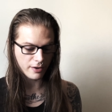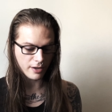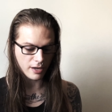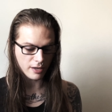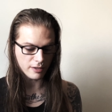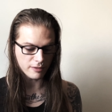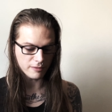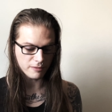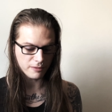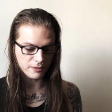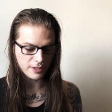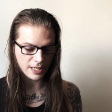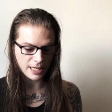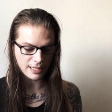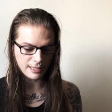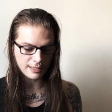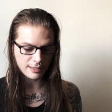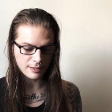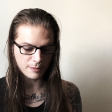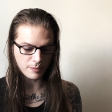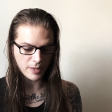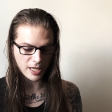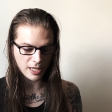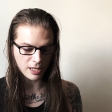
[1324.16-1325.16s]
of
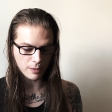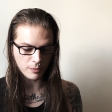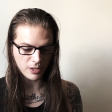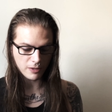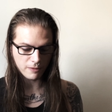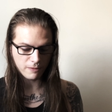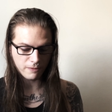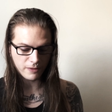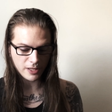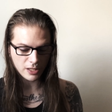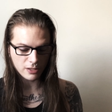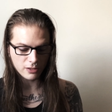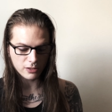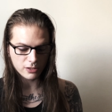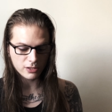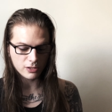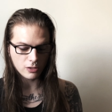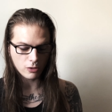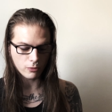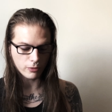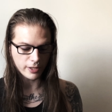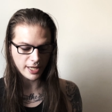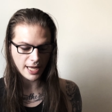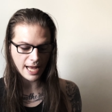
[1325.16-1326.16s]
that's making me feel so
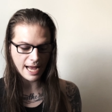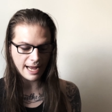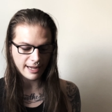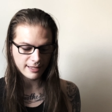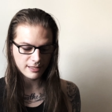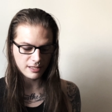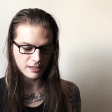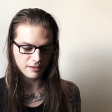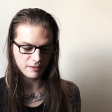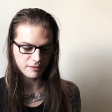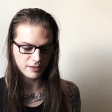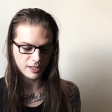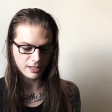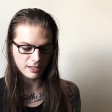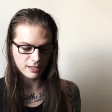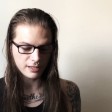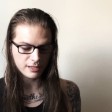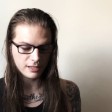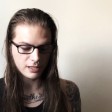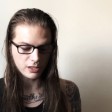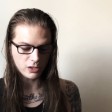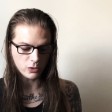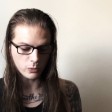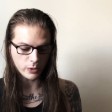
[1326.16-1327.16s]
reactive in a
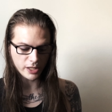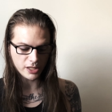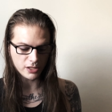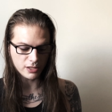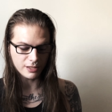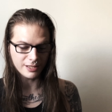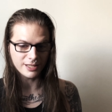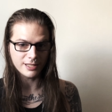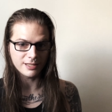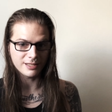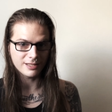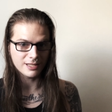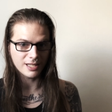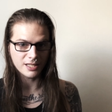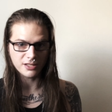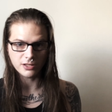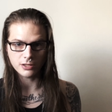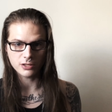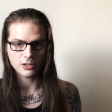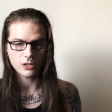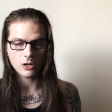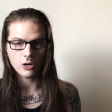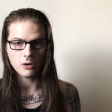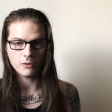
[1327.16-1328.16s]
situation that
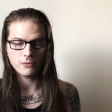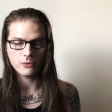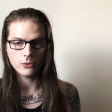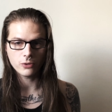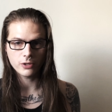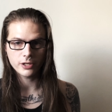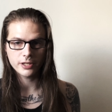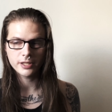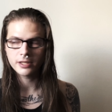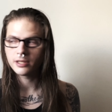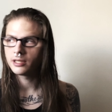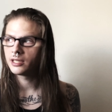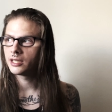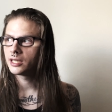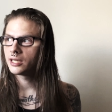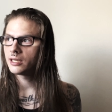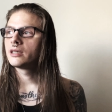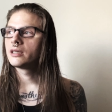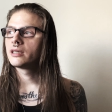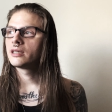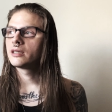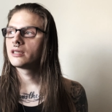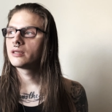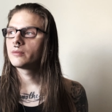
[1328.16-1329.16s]
doesn't call for it?
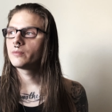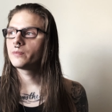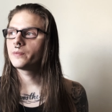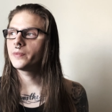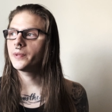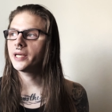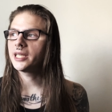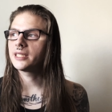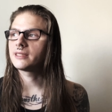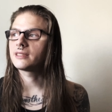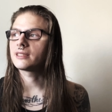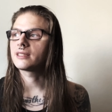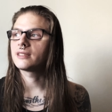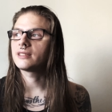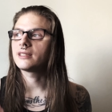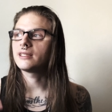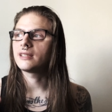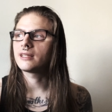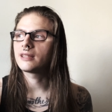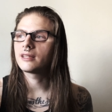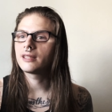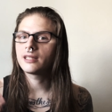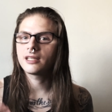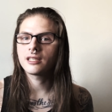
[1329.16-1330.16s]

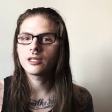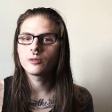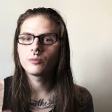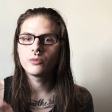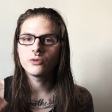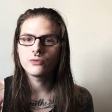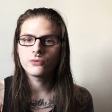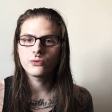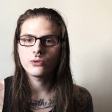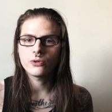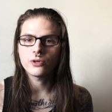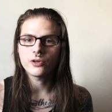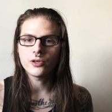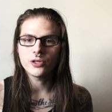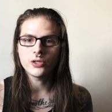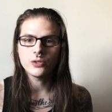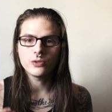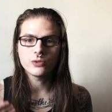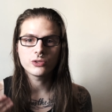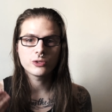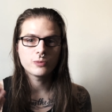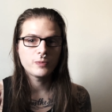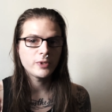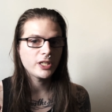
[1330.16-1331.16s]
Basically, think before you
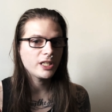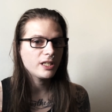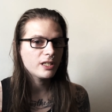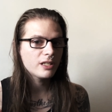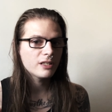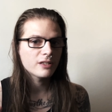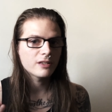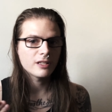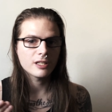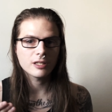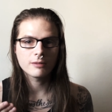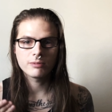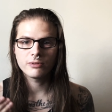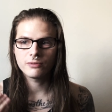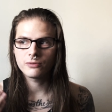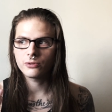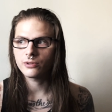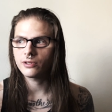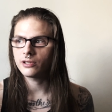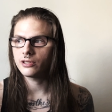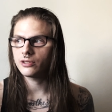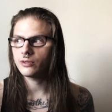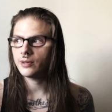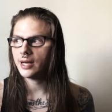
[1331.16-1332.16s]
speak, think
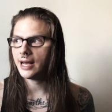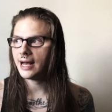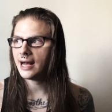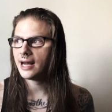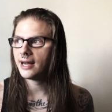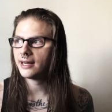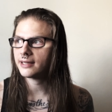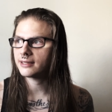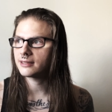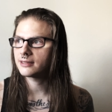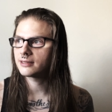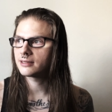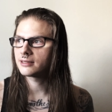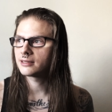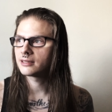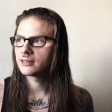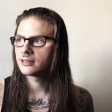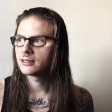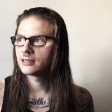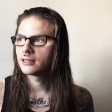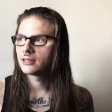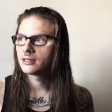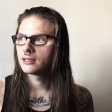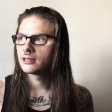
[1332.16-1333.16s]
before you act,
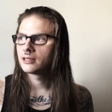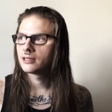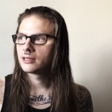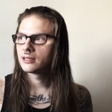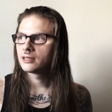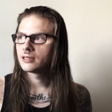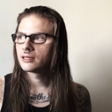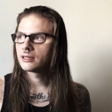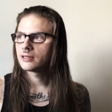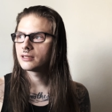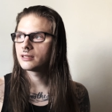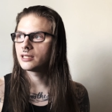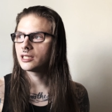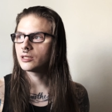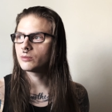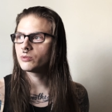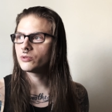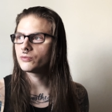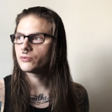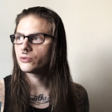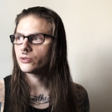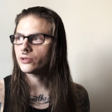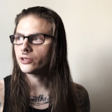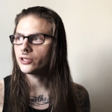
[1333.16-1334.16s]
think
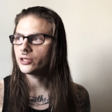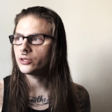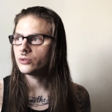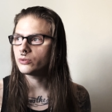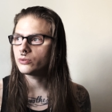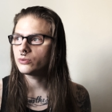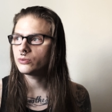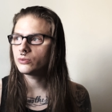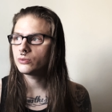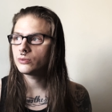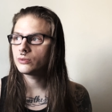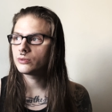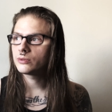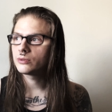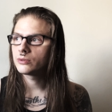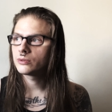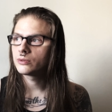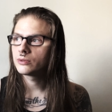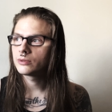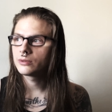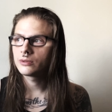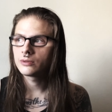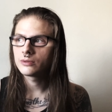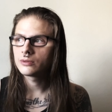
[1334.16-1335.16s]
before you
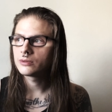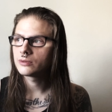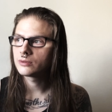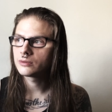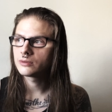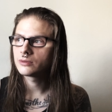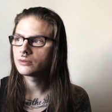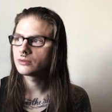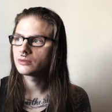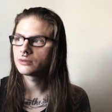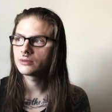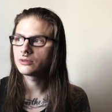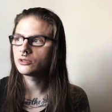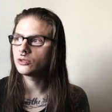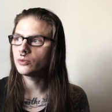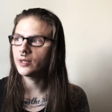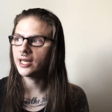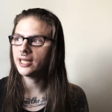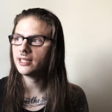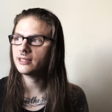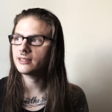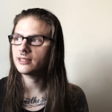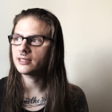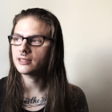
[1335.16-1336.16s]
do
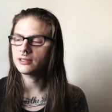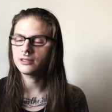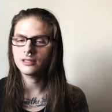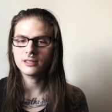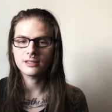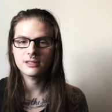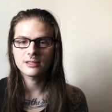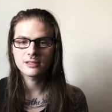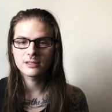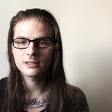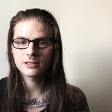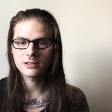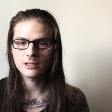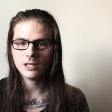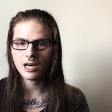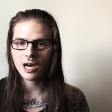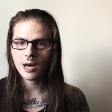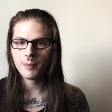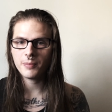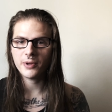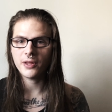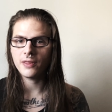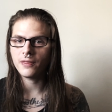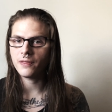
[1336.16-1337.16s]
anything. Just
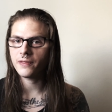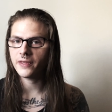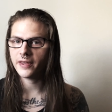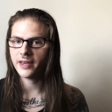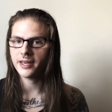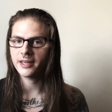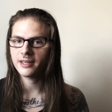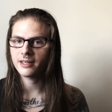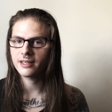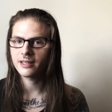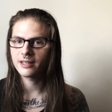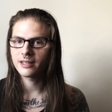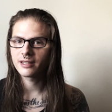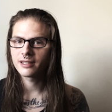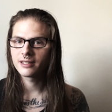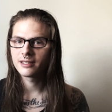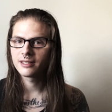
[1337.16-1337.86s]
stop and think.